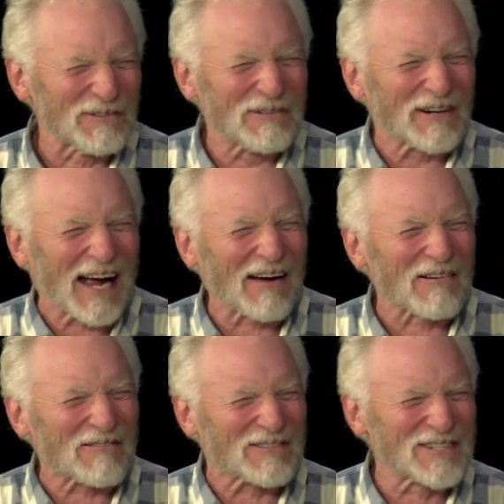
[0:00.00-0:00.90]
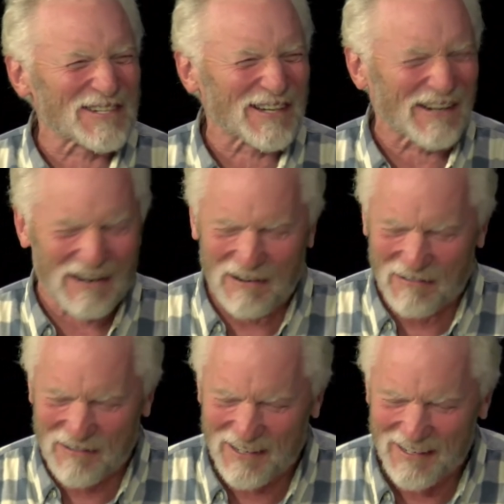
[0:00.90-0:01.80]
Oh, hmm. ouch, you
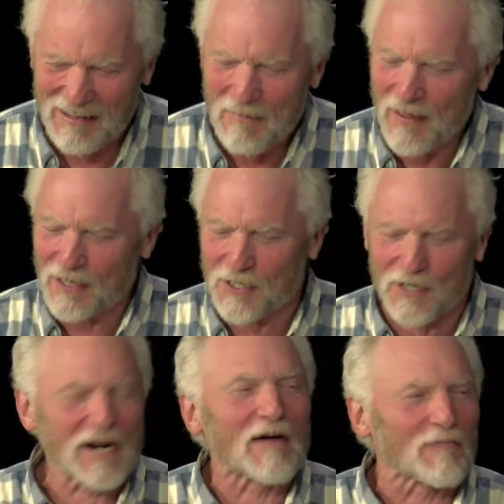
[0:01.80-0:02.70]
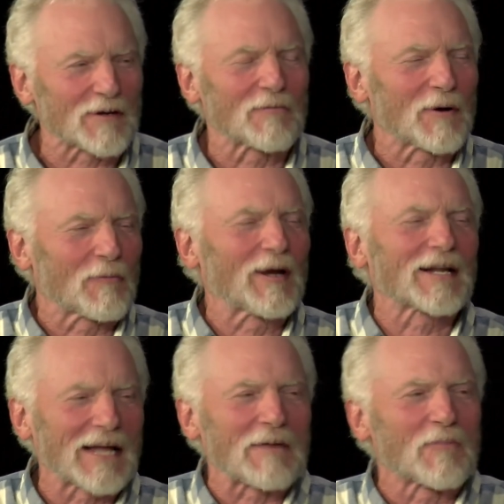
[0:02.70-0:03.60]
know. and sure enough, we, we read
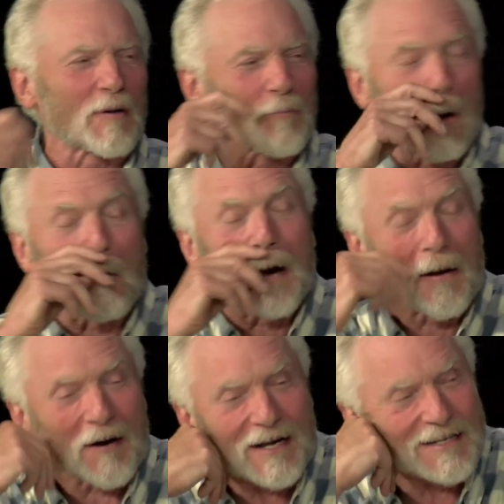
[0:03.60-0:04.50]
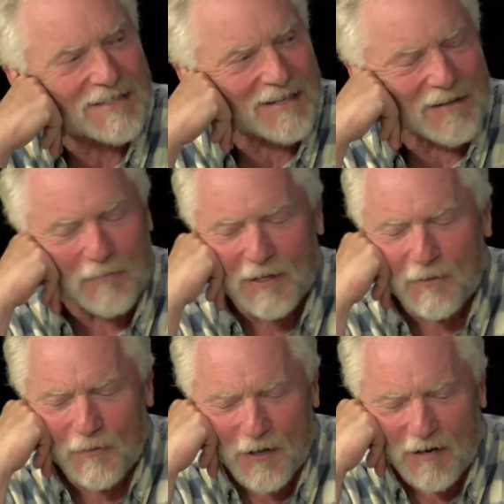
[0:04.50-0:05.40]
a lot yeah. more Poe nowadays than we
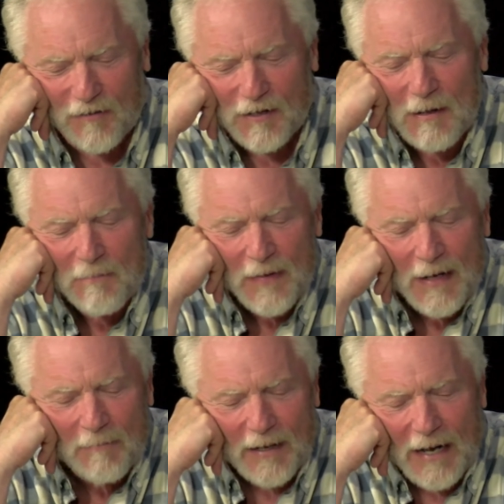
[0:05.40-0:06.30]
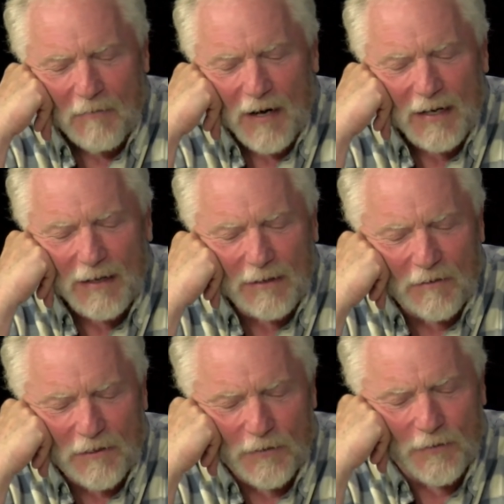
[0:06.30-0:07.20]
do Longfellow. But anyway, you
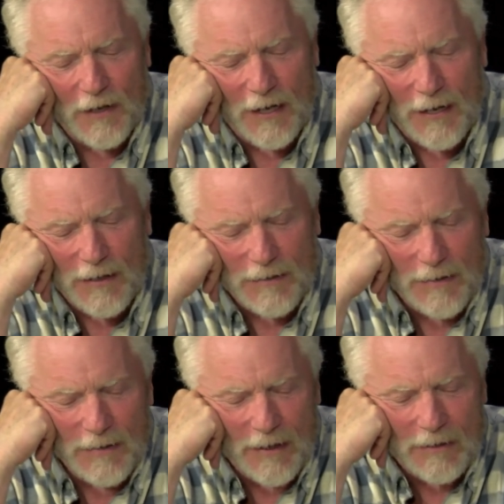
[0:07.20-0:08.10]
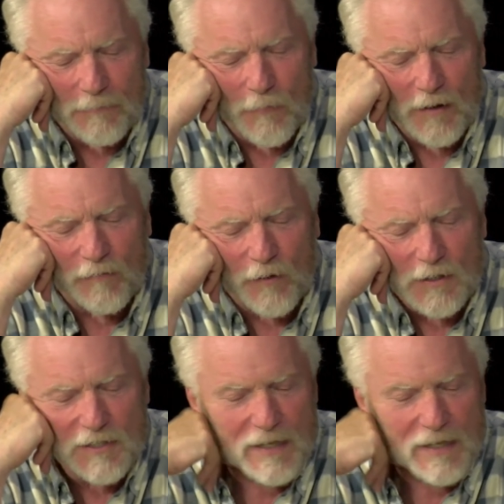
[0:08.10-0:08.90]
go through uh, another one, of course,